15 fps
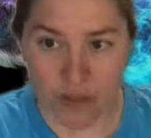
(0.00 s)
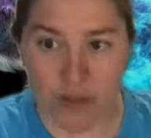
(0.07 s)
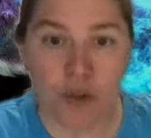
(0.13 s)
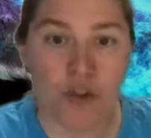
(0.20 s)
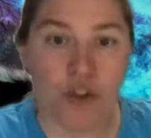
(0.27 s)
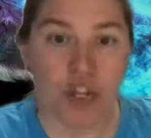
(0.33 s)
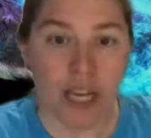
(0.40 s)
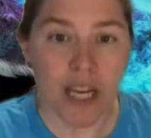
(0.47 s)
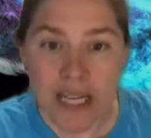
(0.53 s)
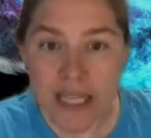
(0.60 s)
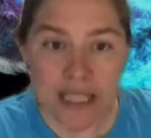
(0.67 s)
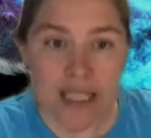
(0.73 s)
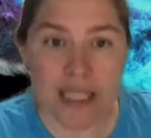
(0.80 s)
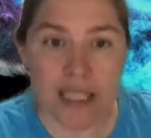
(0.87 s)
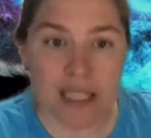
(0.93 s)
So
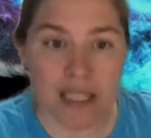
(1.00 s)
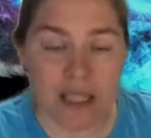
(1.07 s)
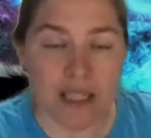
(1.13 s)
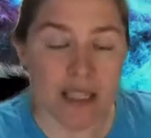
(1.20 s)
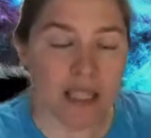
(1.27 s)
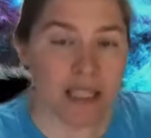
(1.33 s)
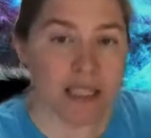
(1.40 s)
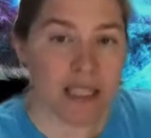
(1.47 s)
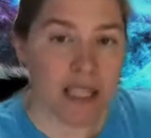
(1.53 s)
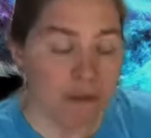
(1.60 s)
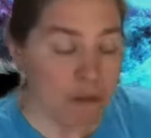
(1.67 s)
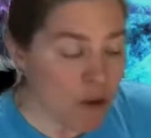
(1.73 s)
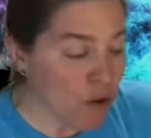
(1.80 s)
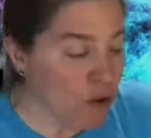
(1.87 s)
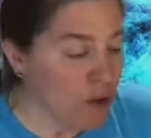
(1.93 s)
Janice, the
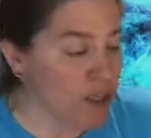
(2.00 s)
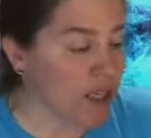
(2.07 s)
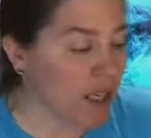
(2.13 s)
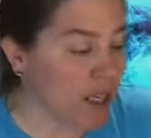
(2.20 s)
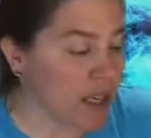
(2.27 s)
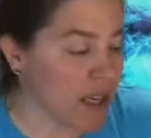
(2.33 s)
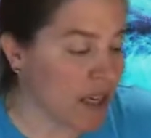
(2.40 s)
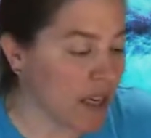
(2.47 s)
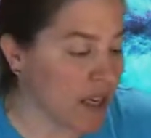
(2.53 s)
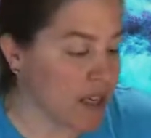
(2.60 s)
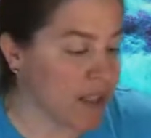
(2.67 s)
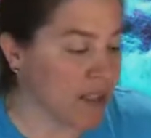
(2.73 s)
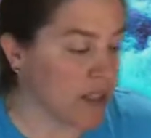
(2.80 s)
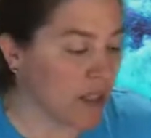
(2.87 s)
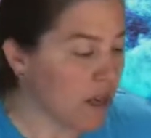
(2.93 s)
difficulty
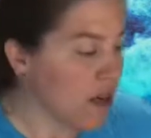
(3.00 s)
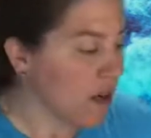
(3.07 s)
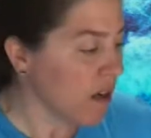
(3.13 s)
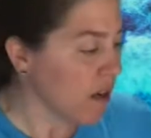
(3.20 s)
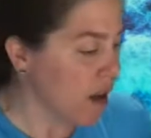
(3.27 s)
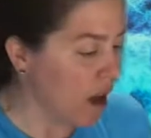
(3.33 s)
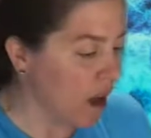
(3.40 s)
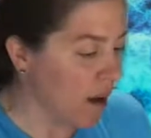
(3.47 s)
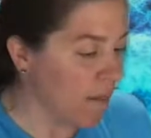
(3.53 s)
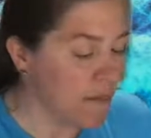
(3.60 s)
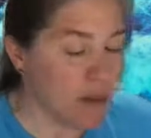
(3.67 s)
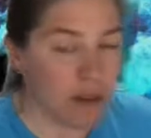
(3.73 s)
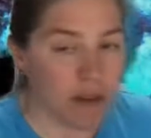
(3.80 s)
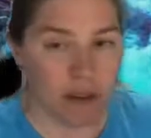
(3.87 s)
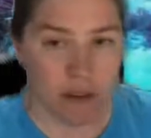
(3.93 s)
is
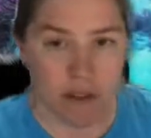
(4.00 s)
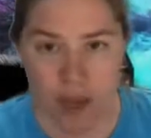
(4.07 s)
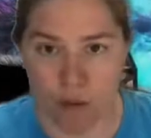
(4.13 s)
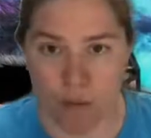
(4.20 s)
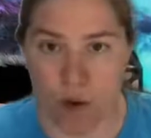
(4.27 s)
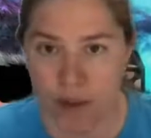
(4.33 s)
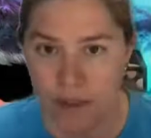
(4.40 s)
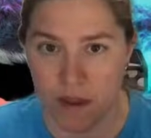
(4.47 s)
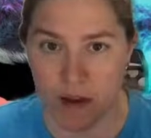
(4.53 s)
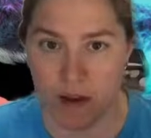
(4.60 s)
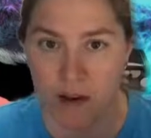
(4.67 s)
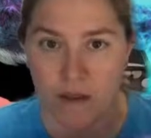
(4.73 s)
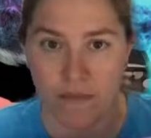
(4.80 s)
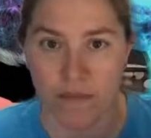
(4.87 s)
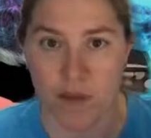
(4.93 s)
like what
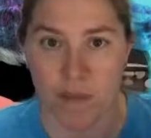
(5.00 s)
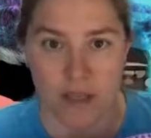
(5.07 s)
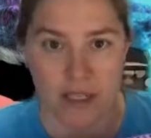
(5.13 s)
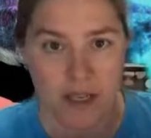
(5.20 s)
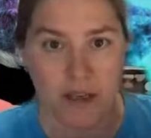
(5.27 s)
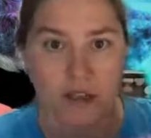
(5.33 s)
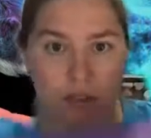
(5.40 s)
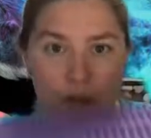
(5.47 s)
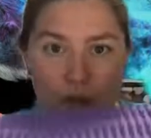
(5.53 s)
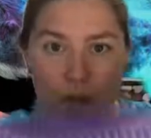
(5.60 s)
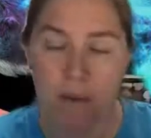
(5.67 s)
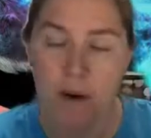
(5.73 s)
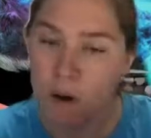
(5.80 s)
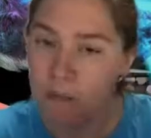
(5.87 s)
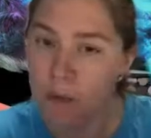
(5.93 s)
the material. So the
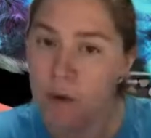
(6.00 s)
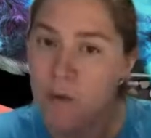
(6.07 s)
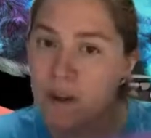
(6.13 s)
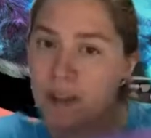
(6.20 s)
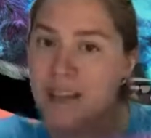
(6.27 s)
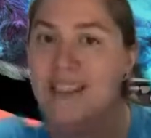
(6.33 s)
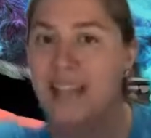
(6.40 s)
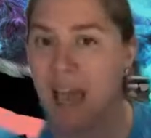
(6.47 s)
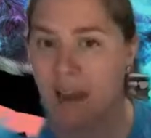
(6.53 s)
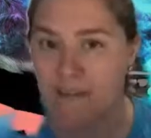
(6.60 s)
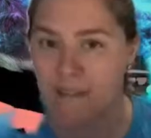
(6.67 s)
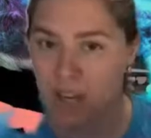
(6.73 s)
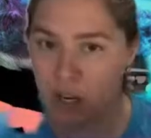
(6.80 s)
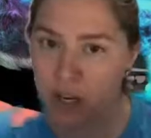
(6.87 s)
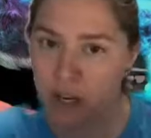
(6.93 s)
purple one is
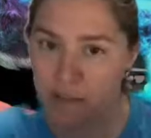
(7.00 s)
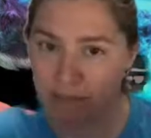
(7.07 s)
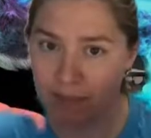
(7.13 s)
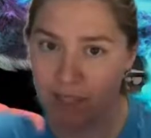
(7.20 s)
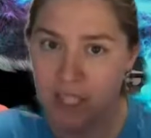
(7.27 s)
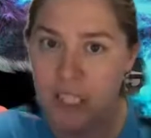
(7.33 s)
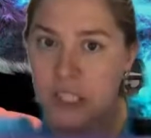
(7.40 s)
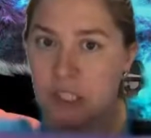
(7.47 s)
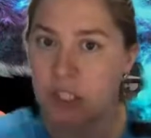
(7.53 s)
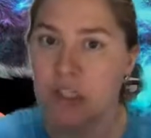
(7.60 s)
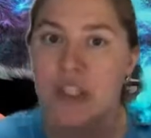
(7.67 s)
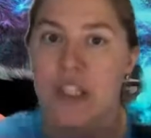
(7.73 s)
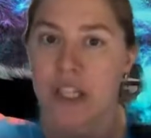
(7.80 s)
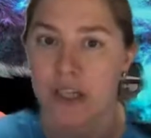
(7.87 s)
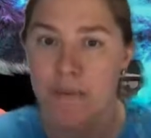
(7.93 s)
heavier, so
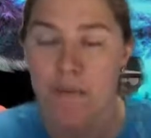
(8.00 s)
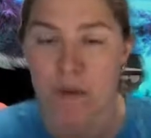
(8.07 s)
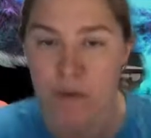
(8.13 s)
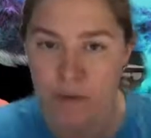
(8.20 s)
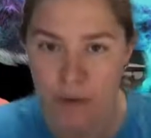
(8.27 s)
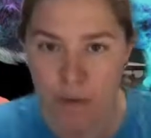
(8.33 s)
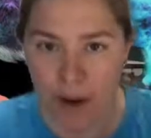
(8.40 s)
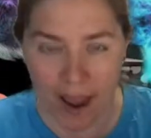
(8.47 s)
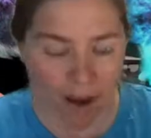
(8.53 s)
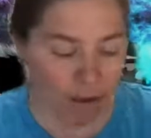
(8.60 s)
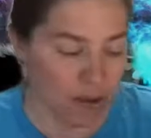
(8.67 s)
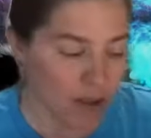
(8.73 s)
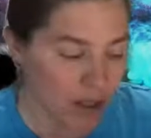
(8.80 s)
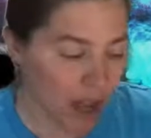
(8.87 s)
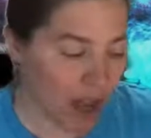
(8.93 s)
it's going to move
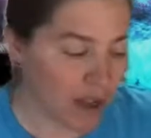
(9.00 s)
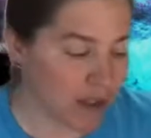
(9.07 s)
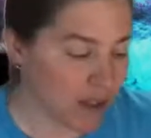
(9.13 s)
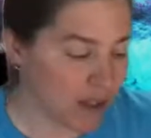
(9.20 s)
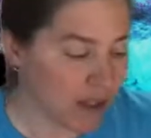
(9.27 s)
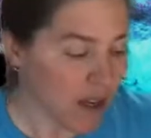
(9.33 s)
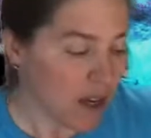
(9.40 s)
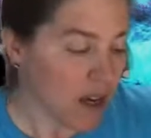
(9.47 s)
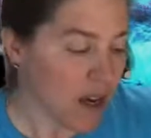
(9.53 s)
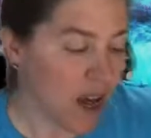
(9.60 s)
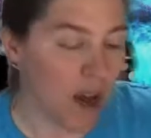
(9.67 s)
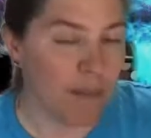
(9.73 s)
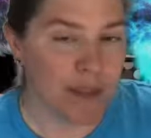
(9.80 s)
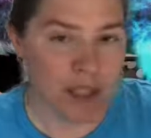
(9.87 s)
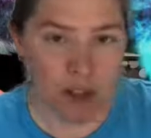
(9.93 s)
around less.
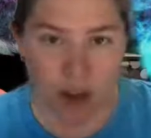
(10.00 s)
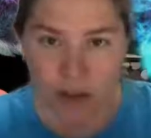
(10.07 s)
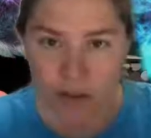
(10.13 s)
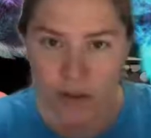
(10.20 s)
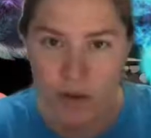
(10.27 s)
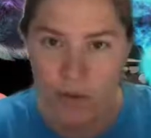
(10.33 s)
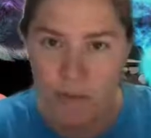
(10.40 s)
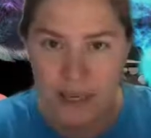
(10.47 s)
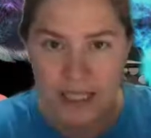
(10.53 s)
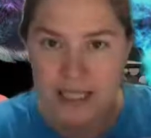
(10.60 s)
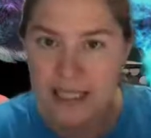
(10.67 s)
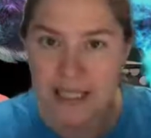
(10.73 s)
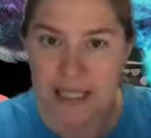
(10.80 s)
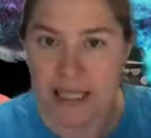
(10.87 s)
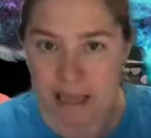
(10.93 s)
It's also a bit
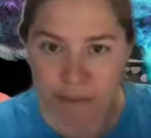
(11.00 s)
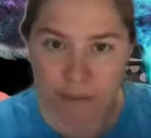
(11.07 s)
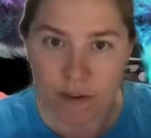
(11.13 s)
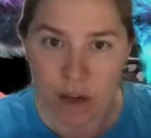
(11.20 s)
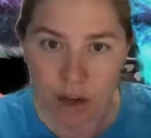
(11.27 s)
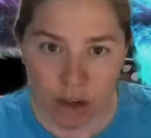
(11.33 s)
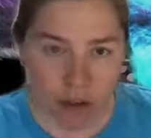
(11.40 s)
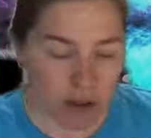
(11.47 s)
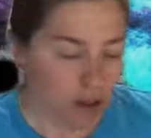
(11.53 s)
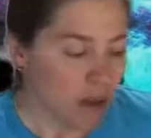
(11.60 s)
stiffer.